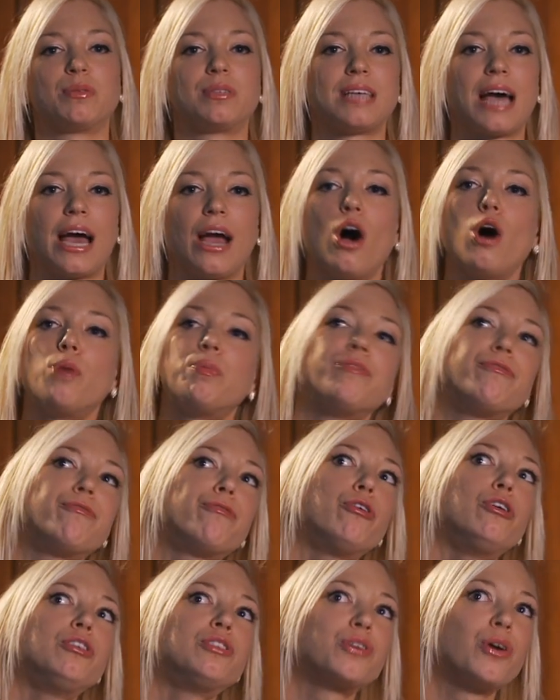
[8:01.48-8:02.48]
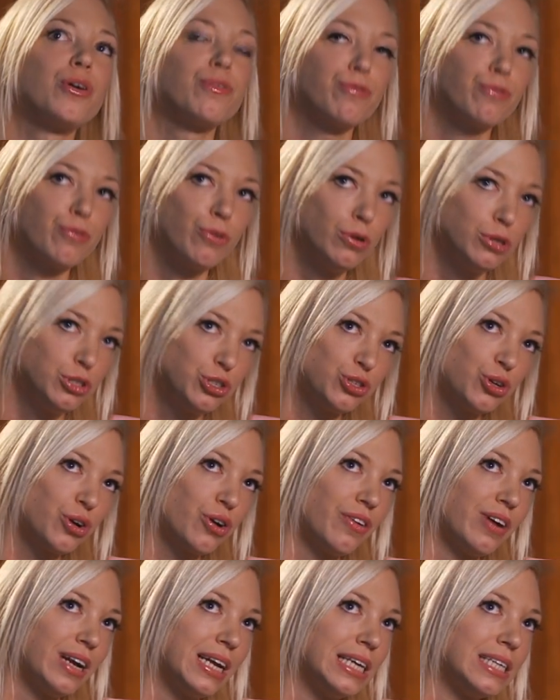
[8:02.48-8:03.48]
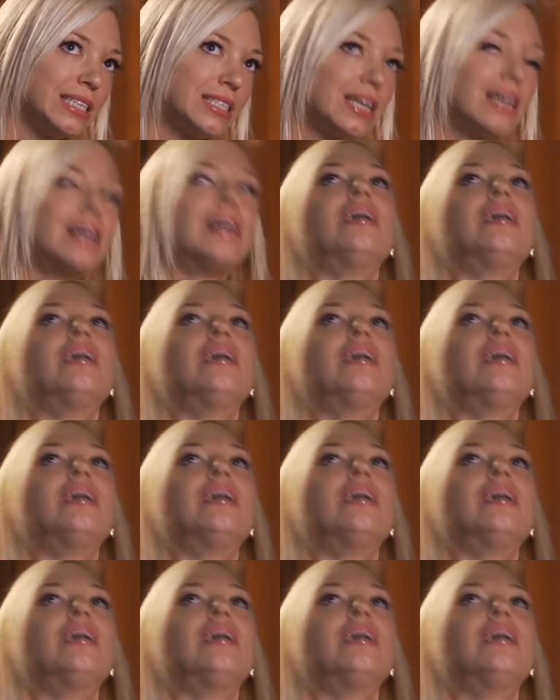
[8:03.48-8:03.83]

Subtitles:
say, oh, but fruit's got fruit sugar in it.